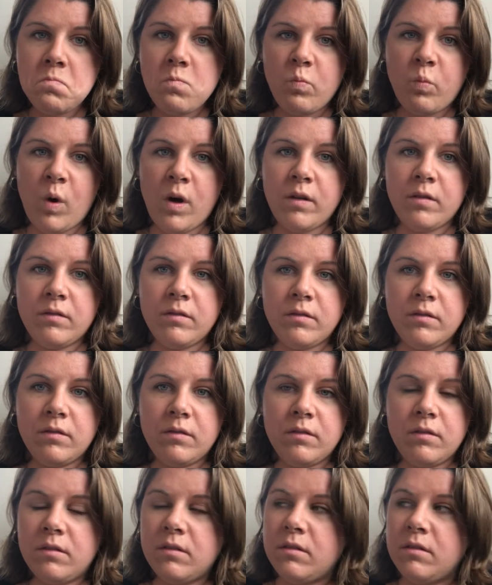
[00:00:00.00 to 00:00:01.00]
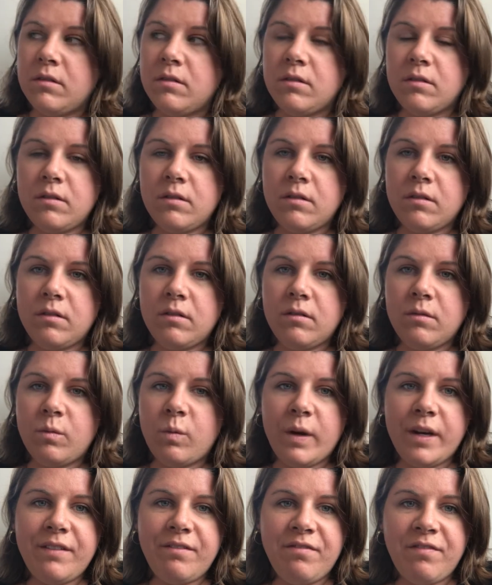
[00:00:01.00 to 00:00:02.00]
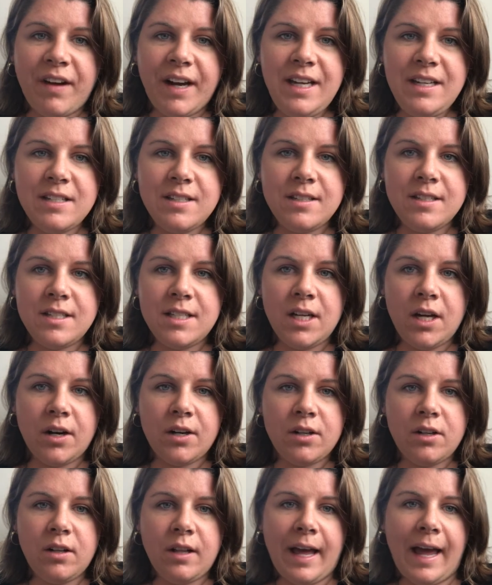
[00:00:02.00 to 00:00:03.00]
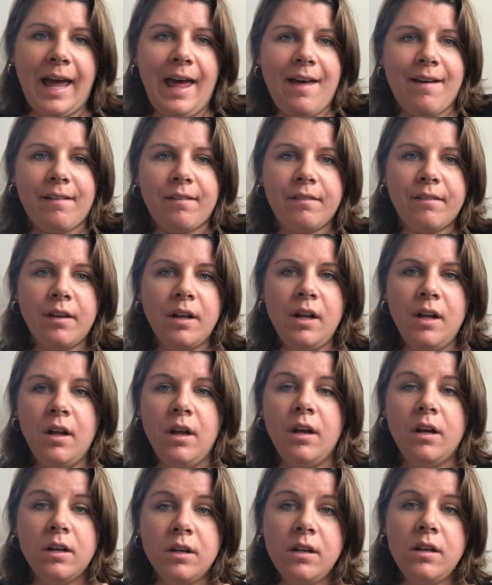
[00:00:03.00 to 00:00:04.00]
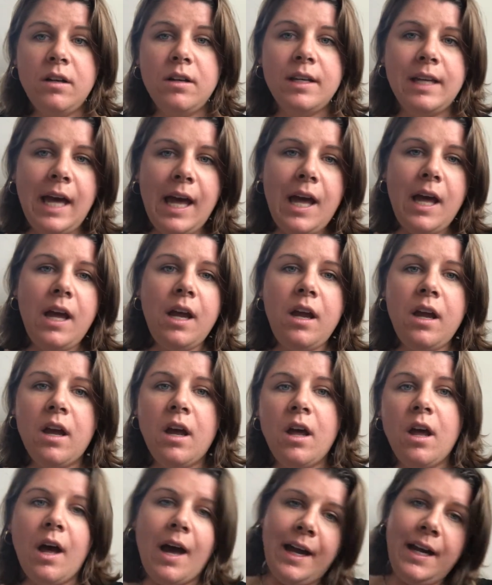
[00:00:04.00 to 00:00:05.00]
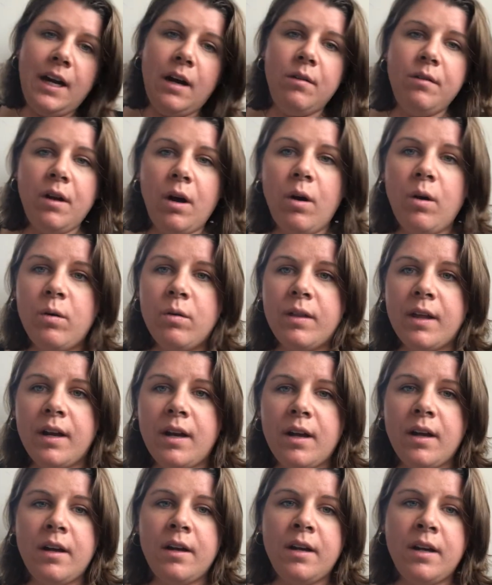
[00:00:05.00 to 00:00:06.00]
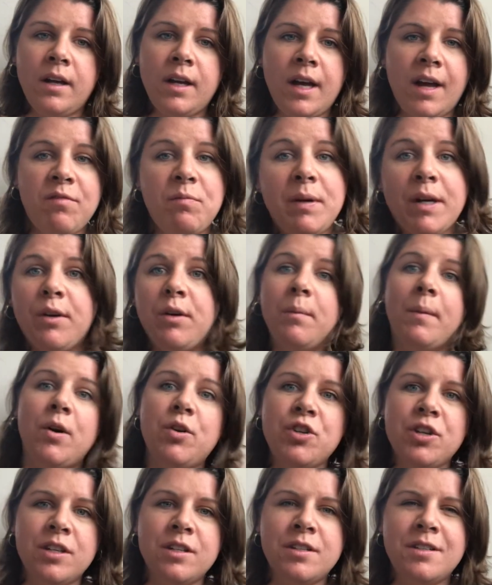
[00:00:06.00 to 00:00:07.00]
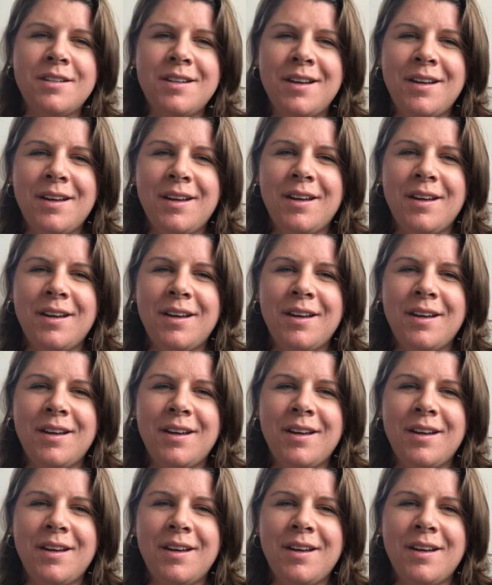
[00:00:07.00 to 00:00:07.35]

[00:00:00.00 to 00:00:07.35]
Well, what advice does the article have? Good, yay, I now know that I have bigger emotions.